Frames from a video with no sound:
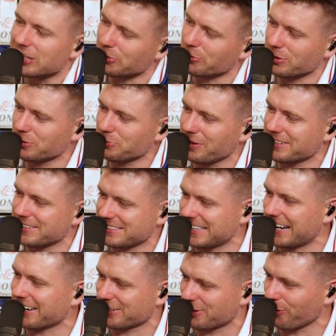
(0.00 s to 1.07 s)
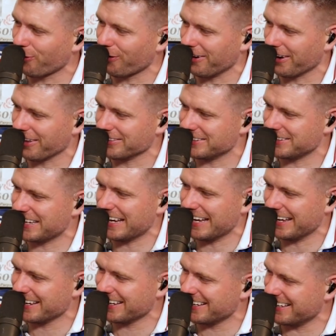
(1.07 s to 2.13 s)
You wouldn't want to start cold on the
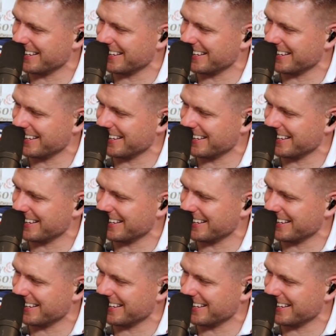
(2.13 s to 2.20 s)
day.